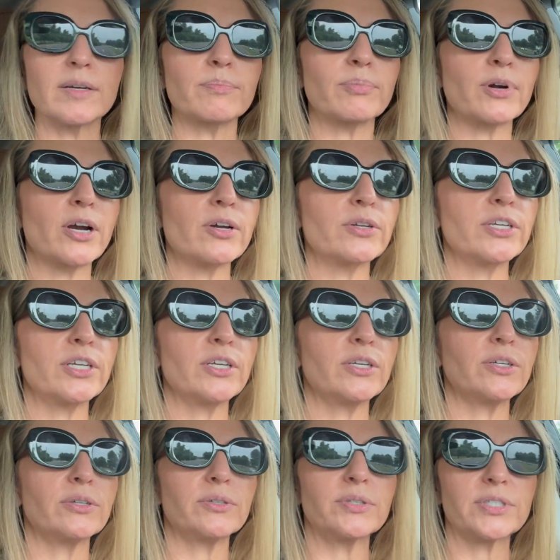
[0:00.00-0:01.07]

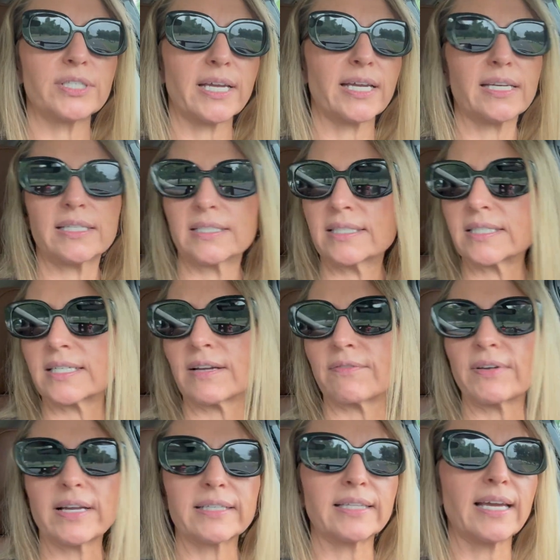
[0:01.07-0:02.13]
produce and stuff
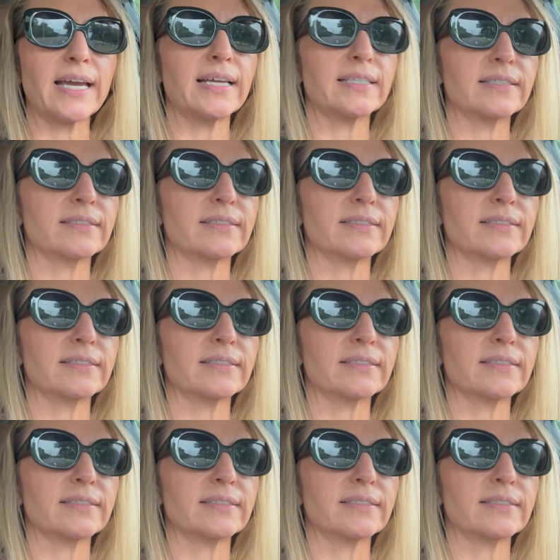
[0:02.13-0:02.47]
like that.